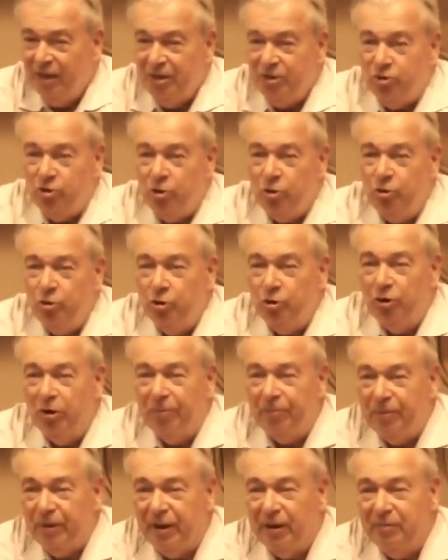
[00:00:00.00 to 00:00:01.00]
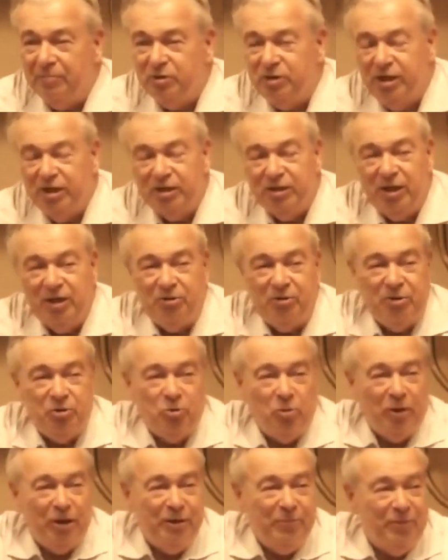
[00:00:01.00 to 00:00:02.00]
So Europe becomes
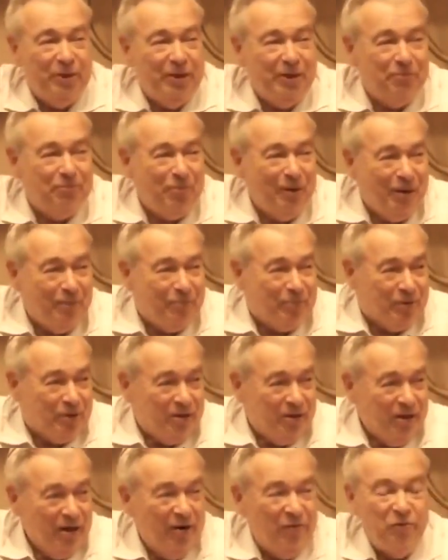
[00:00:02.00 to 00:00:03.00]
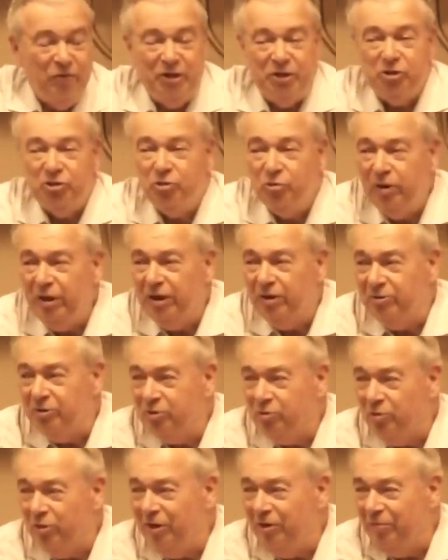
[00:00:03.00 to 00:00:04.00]
620 million people, of which
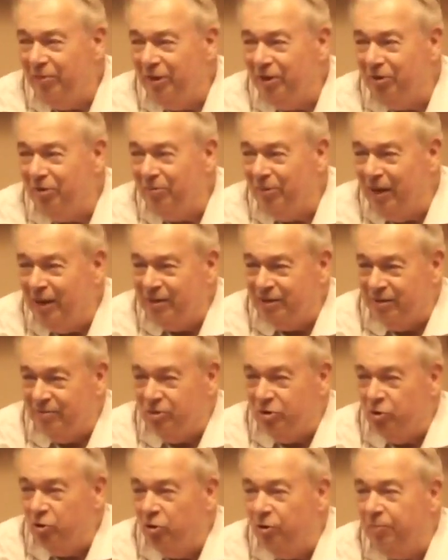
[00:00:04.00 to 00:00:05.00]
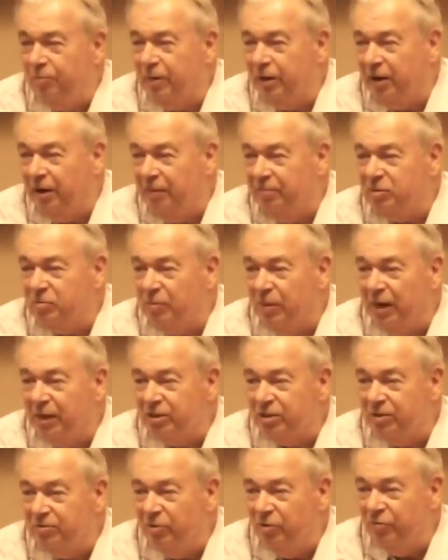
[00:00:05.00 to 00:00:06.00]
320 million are Muslims. Europe becomes
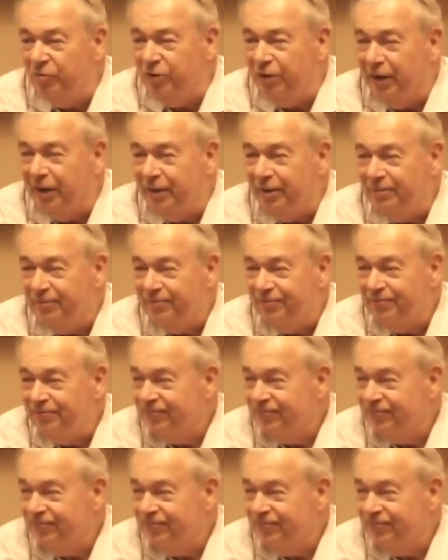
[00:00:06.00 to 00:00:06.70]
Muslim overnight.